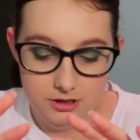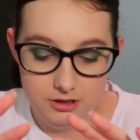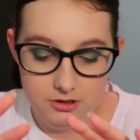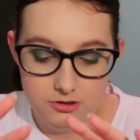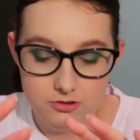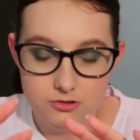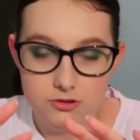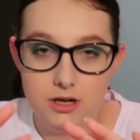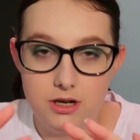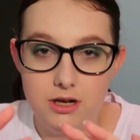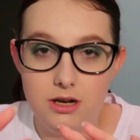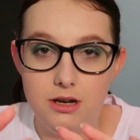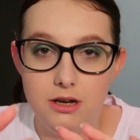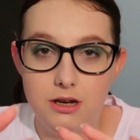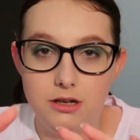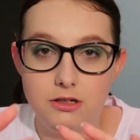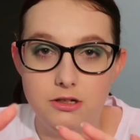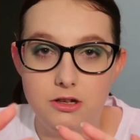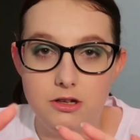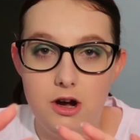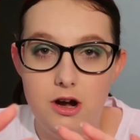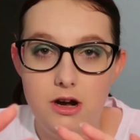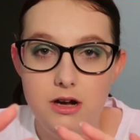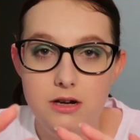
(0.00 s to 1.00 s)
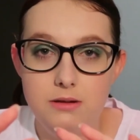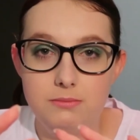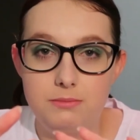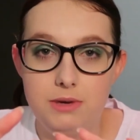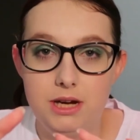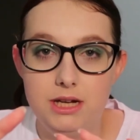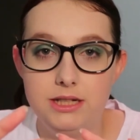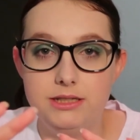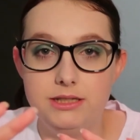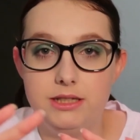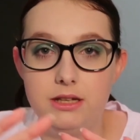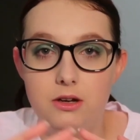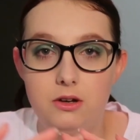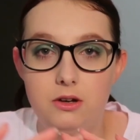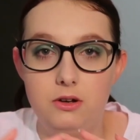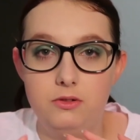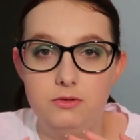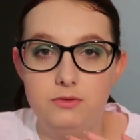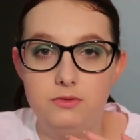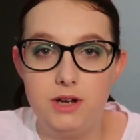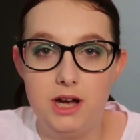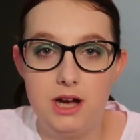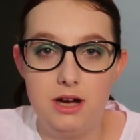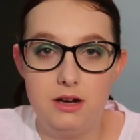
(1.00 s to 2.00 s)
trying to like guide myself
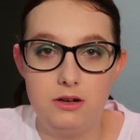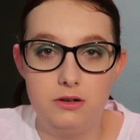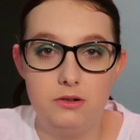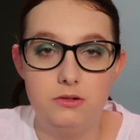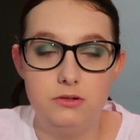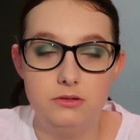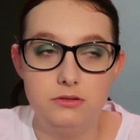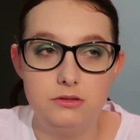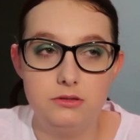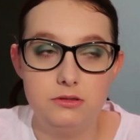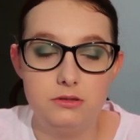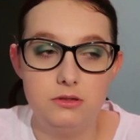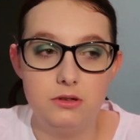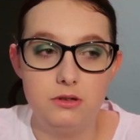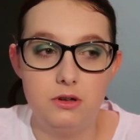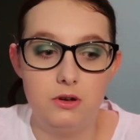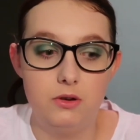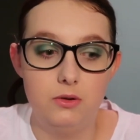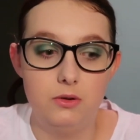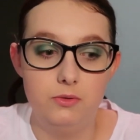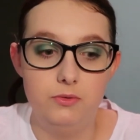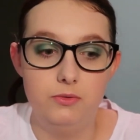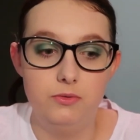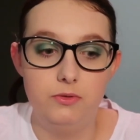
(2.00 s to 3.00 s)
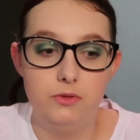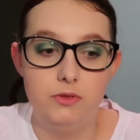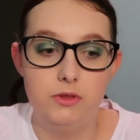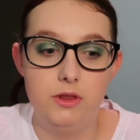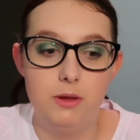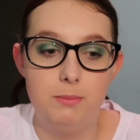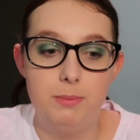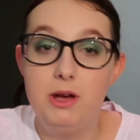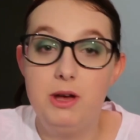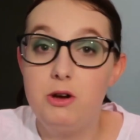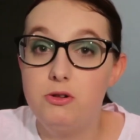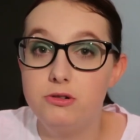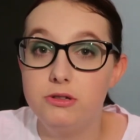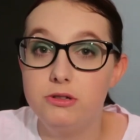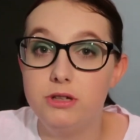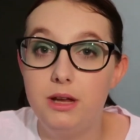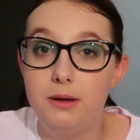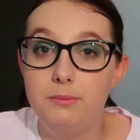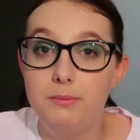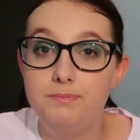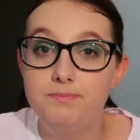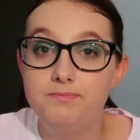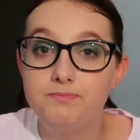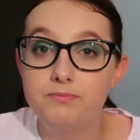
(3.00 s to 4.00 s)
out of the
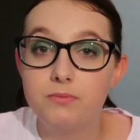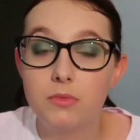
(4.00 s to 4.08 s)
building.